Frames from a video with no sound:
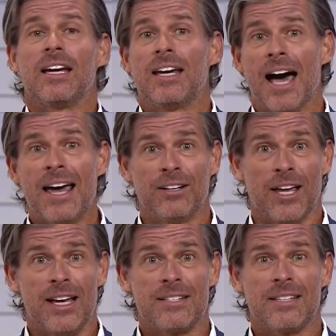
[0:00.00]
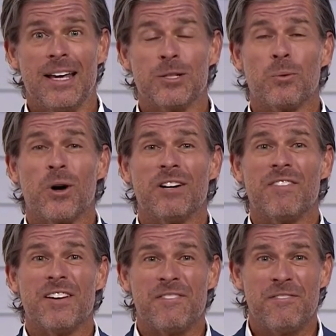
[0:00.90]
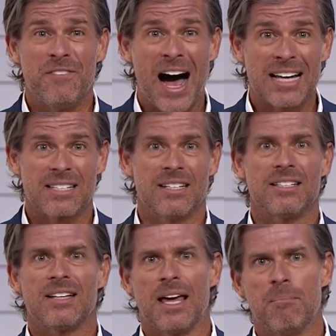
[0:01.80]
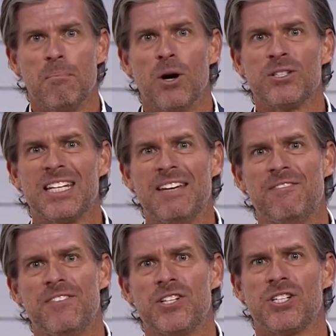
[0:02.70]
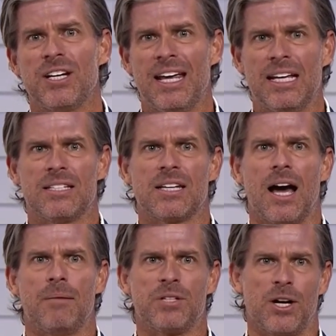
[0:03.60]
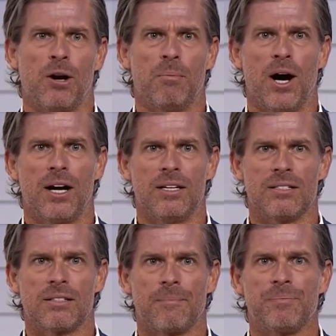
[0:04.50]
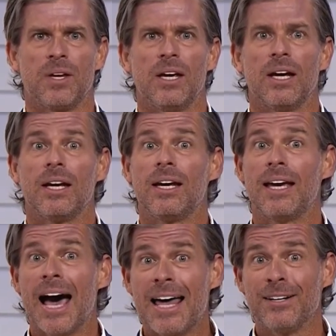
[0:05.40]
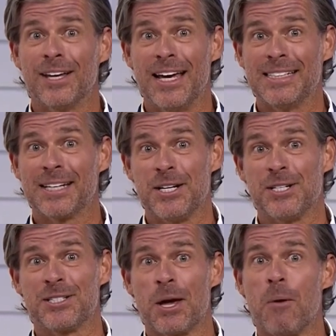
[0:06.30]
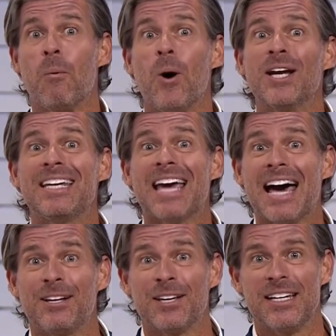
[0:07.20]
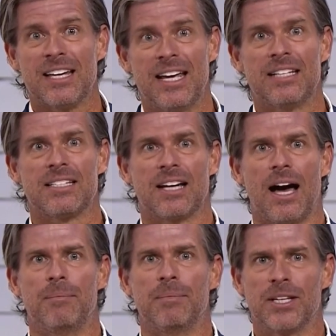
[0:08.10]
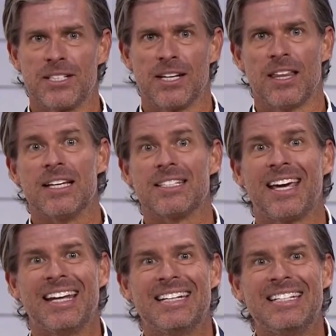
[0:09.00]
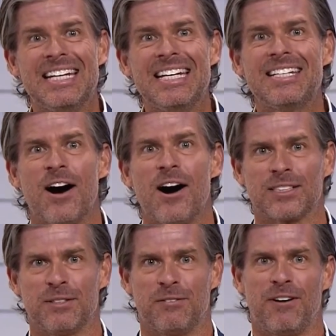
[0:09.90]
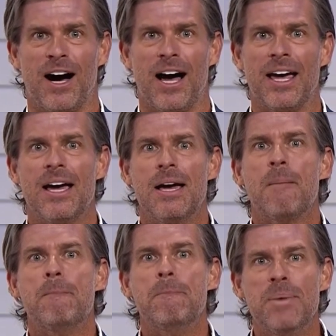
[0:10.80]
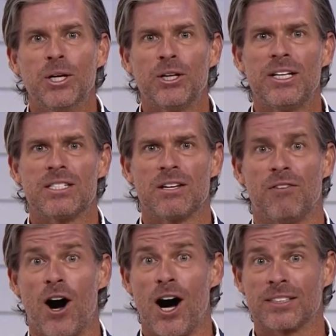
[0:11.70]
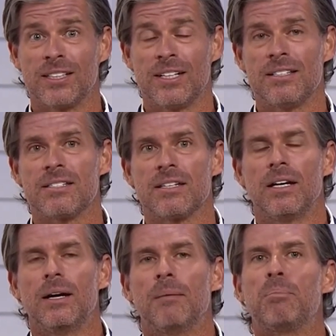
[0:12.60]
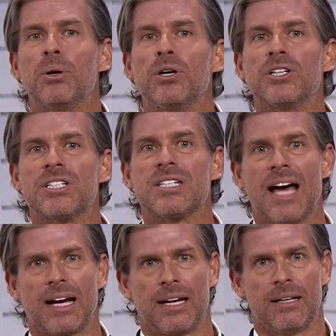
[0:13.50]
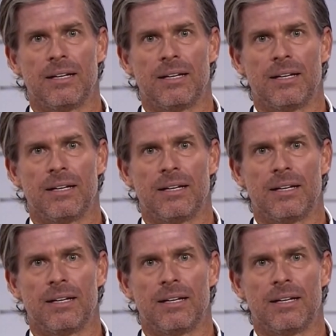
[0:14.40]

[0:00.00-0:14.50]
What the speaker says: Catalase is one of the fastest and most efficient enzymes in our bodies. One catalase enzyme, listen to this, can detoxify millions of oxidants per second.